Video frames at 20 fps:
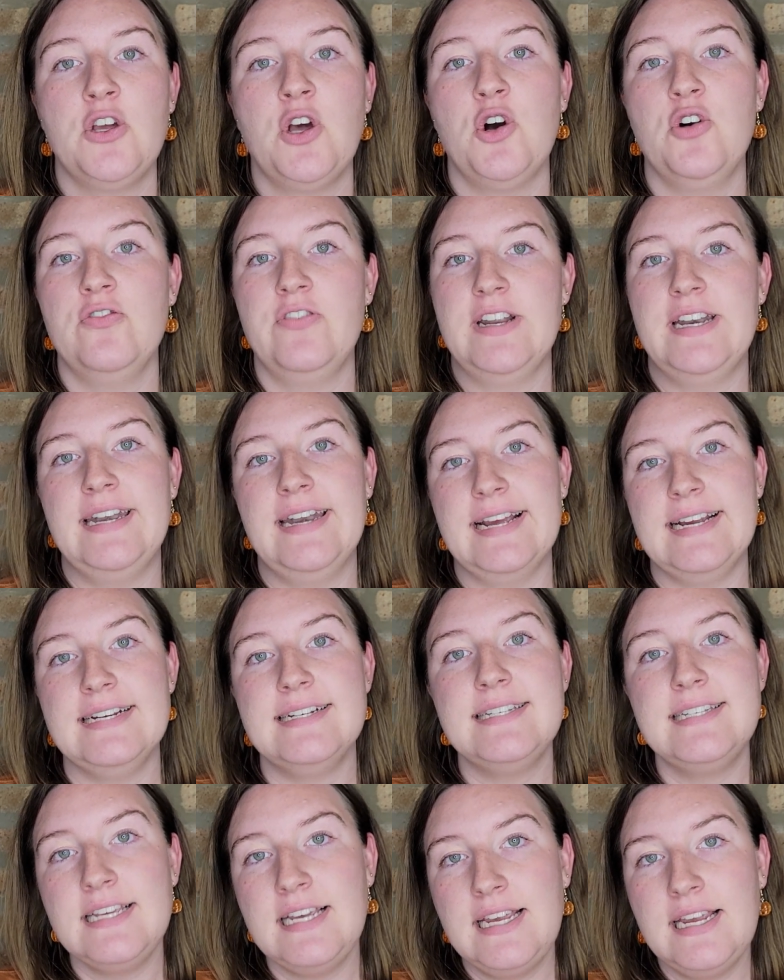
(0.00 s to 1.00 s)

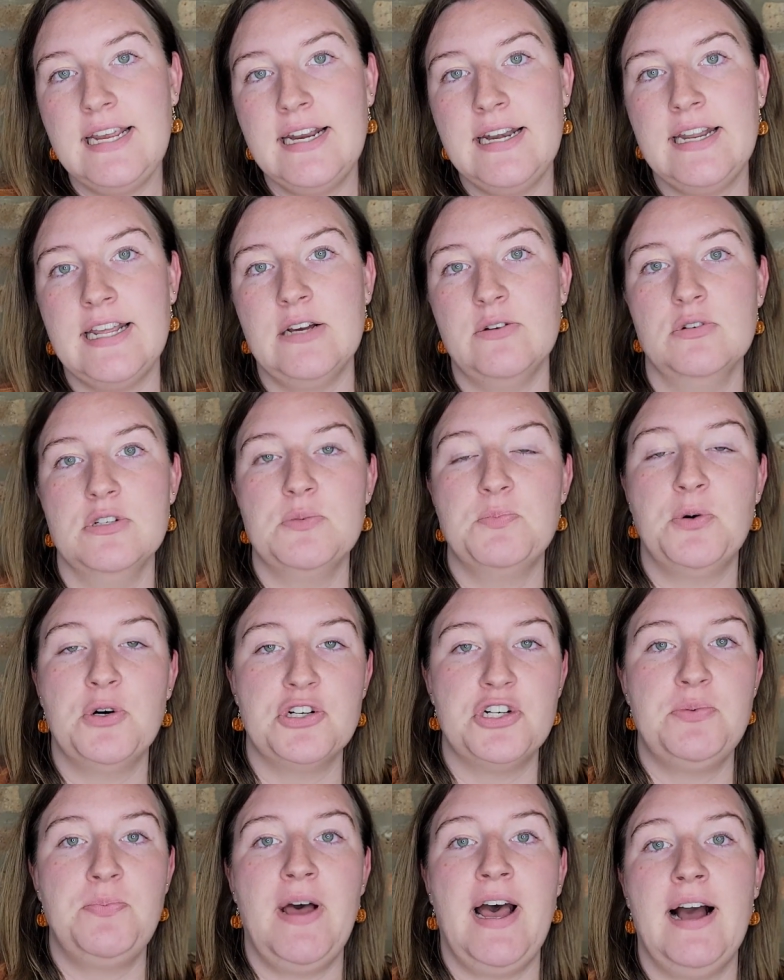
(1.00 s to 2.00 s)
COVID-19, it was
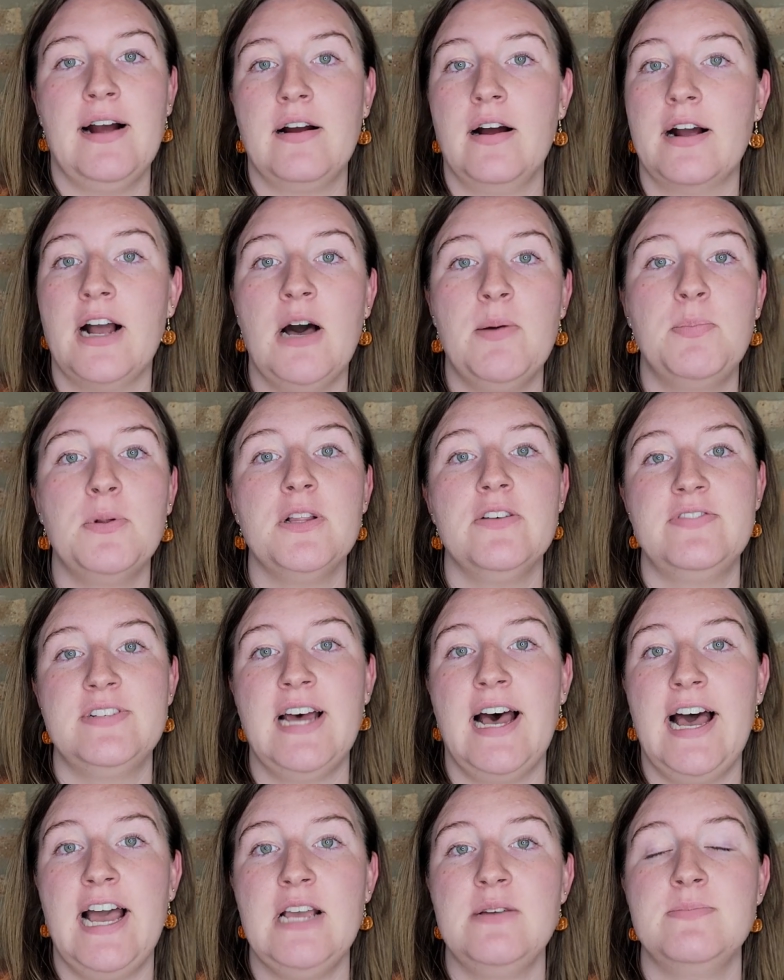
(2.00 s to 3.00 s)
pushed back a couple of
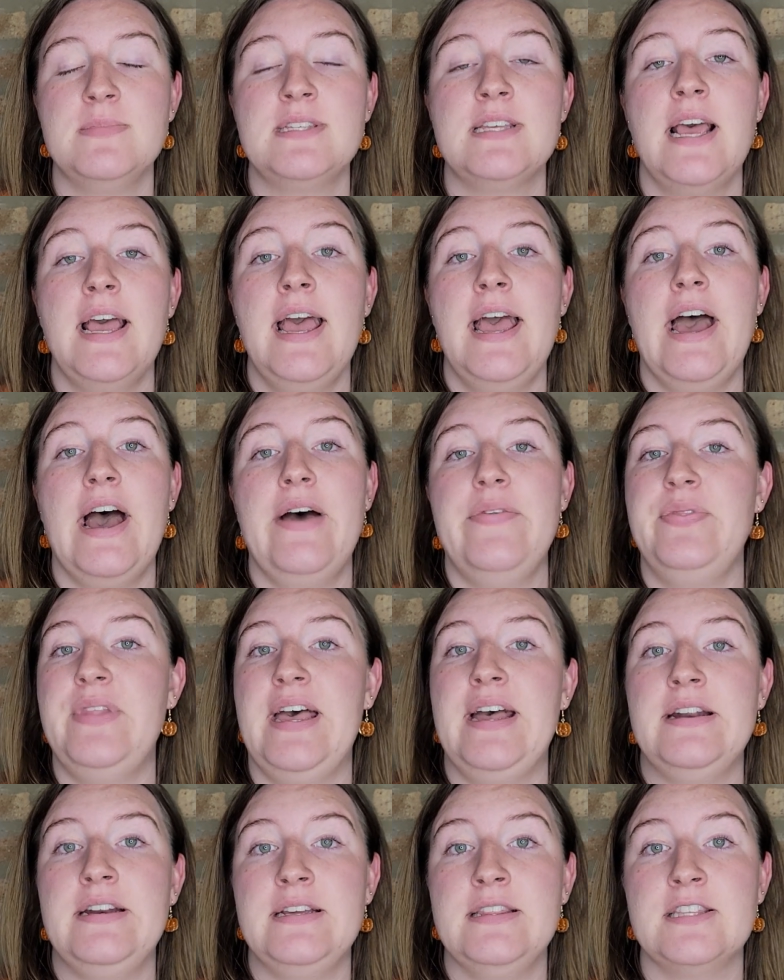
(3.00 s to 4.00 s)
times, and
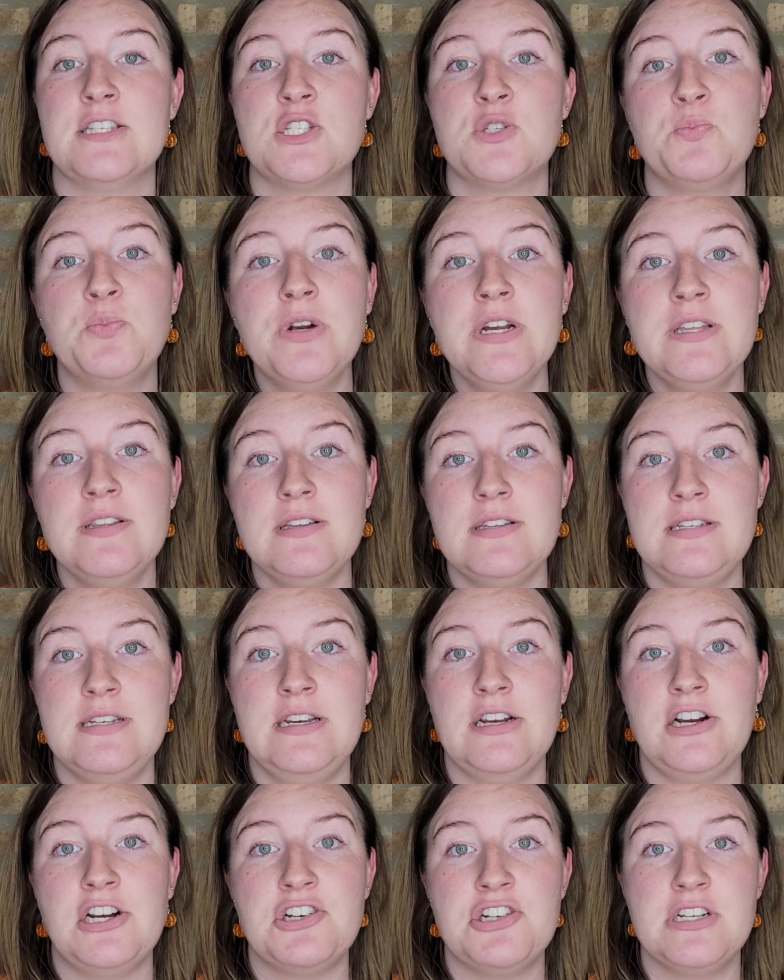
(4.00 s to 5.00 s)
then in the spring this
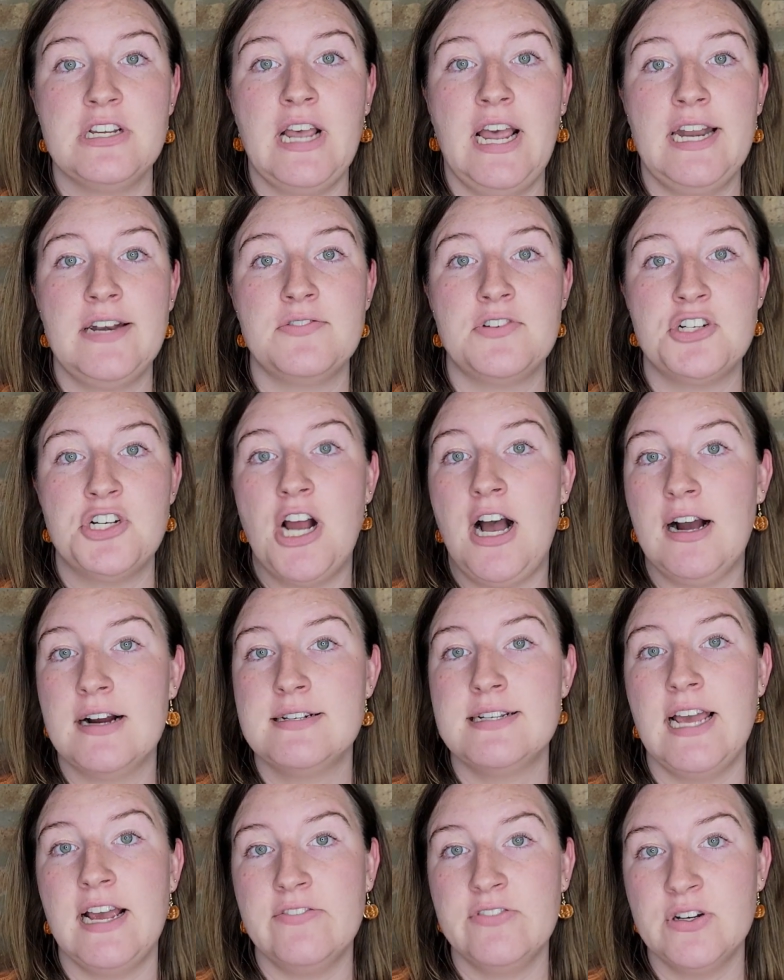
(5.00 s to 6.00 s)
year, she kind of
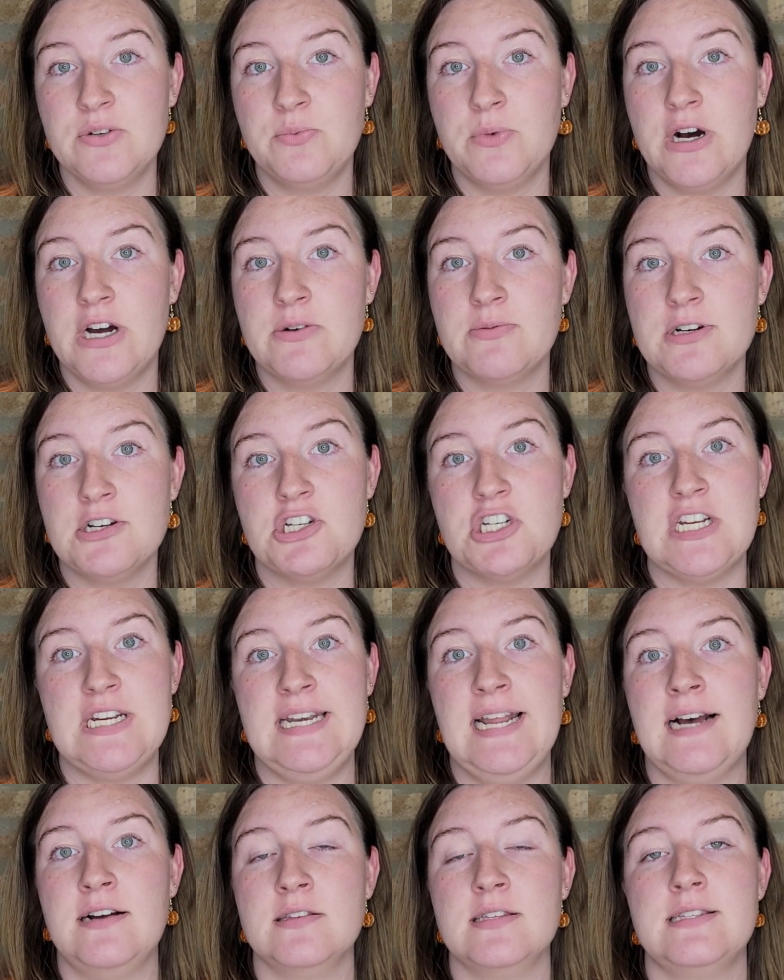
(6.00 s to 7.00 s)
shocked everyone when she
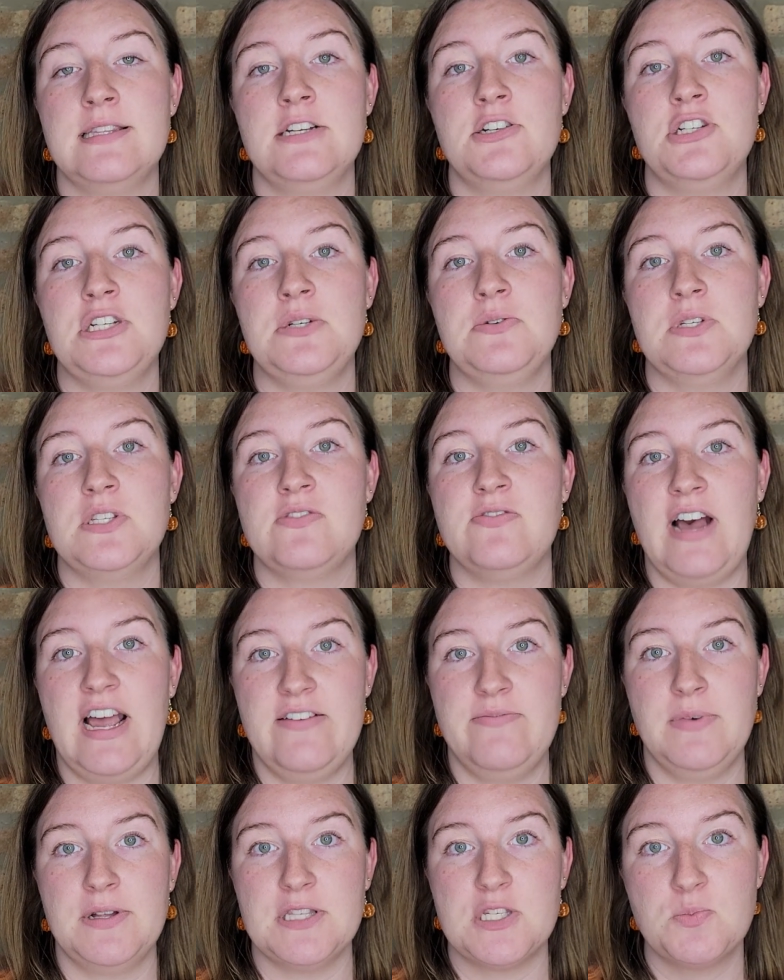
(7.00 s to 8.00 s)
announced that she was
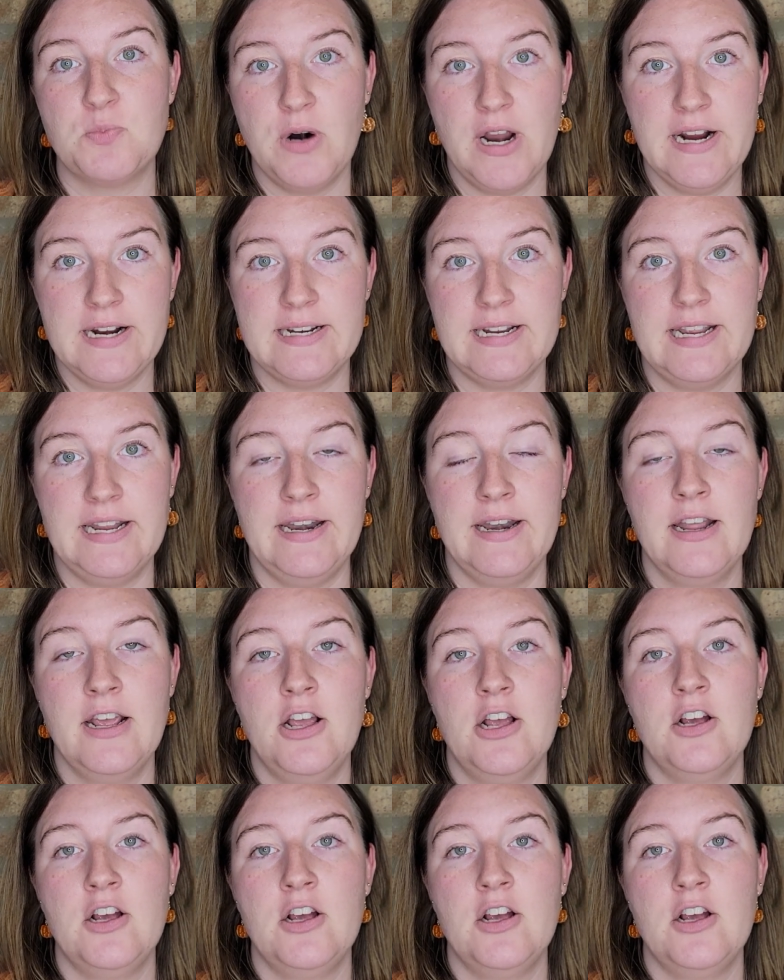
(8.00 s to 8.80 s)
5 months pregnant.